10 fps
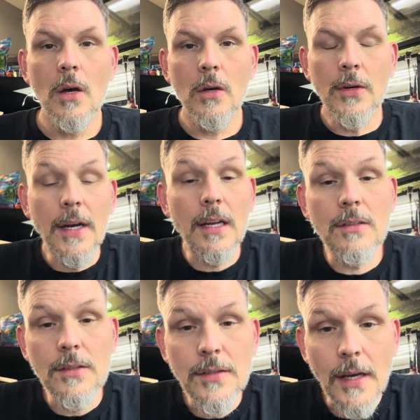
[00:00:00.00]
Greetings
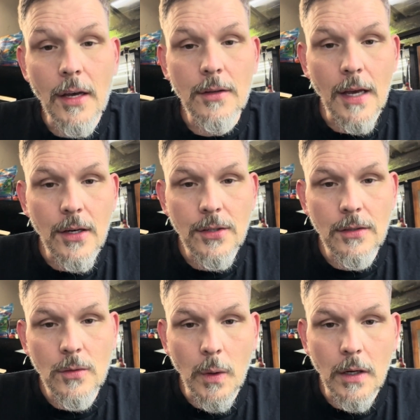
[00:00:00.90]
and
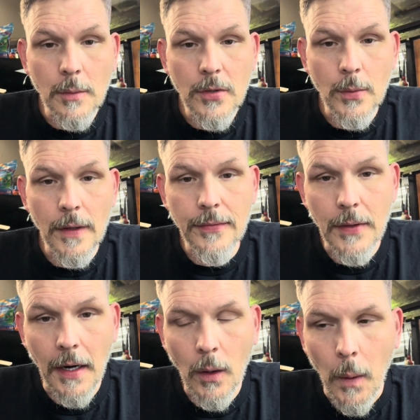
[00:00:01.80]
salutations. Welcome to Reef
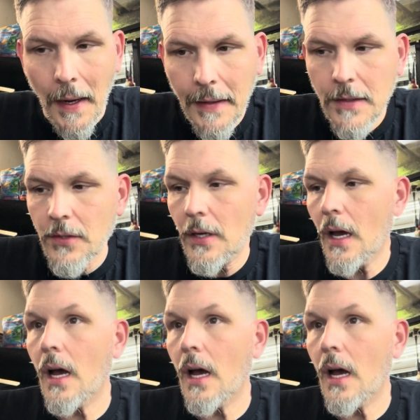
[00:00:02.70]
Round Aquatics.